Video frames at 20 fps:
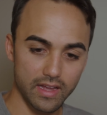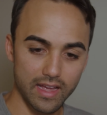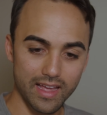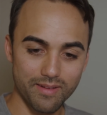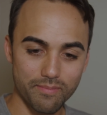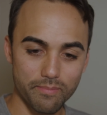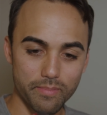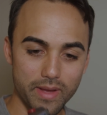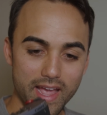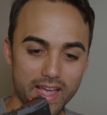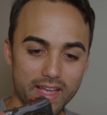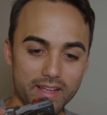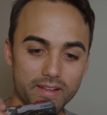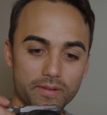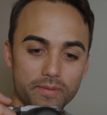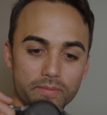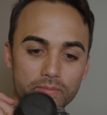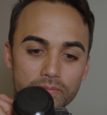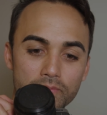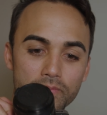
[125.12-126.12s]
and bang,
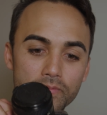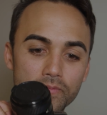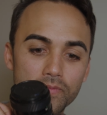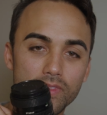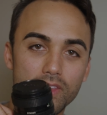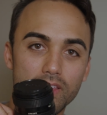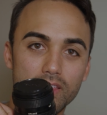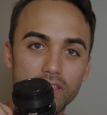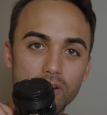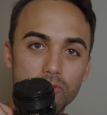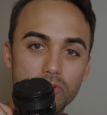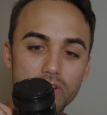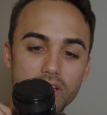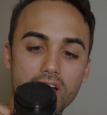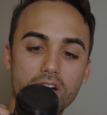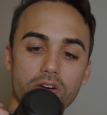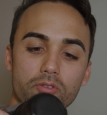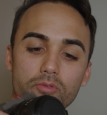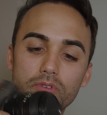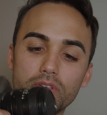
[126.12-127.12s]
there we
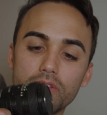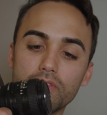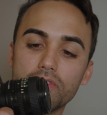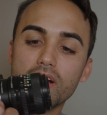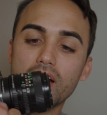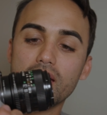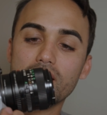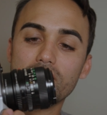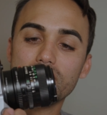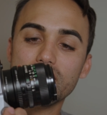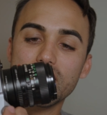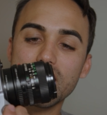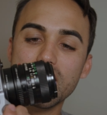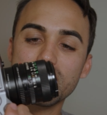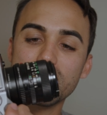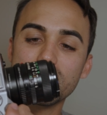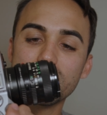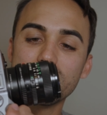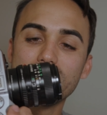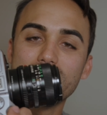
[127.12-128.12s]
go. We've got our
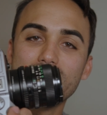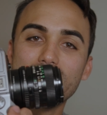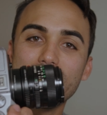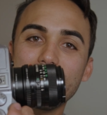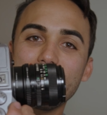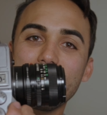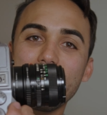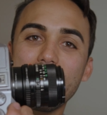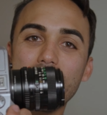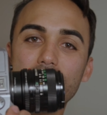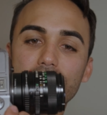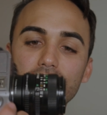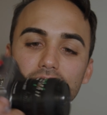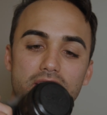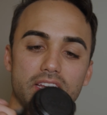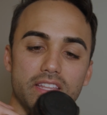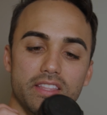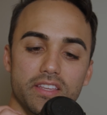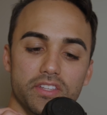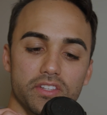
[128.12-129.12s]
Canon
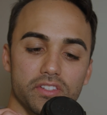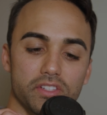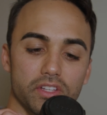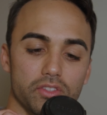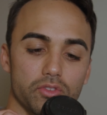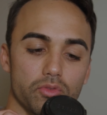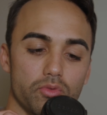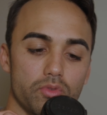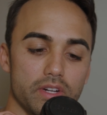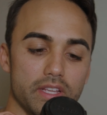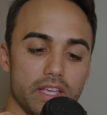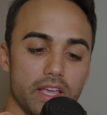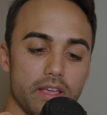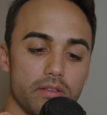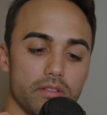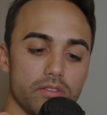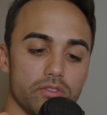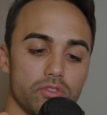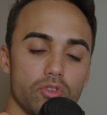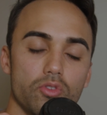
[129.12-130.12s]
FD. This is a
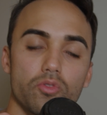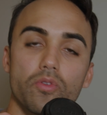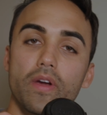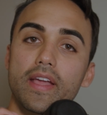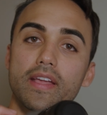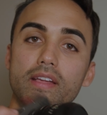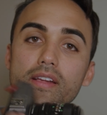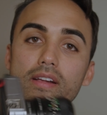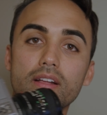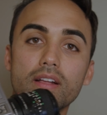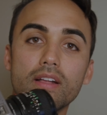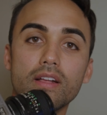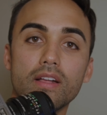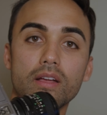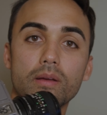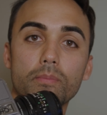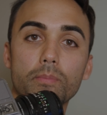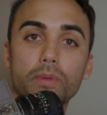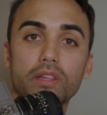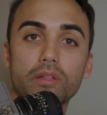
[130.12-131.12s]

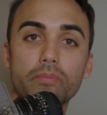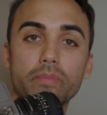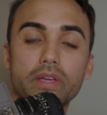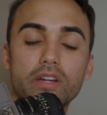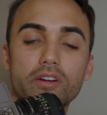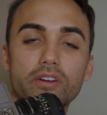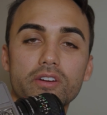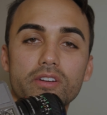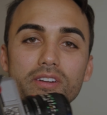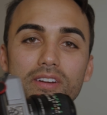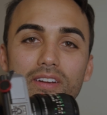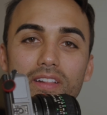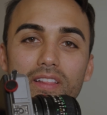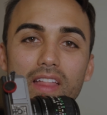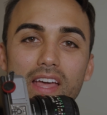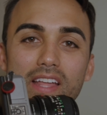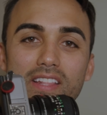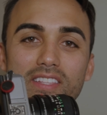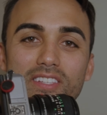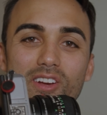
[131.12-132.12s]
28-2.8mm
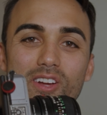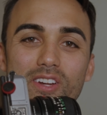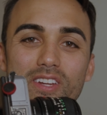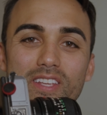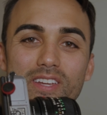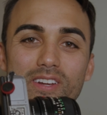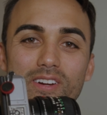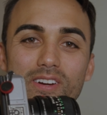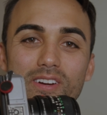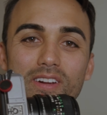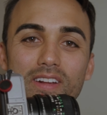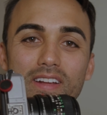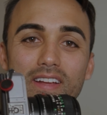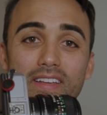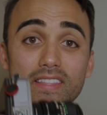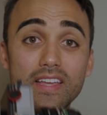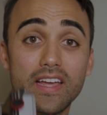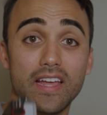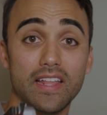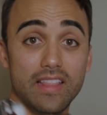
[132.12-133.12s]
lens on here
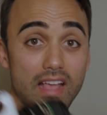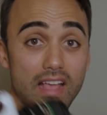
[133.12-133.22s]
that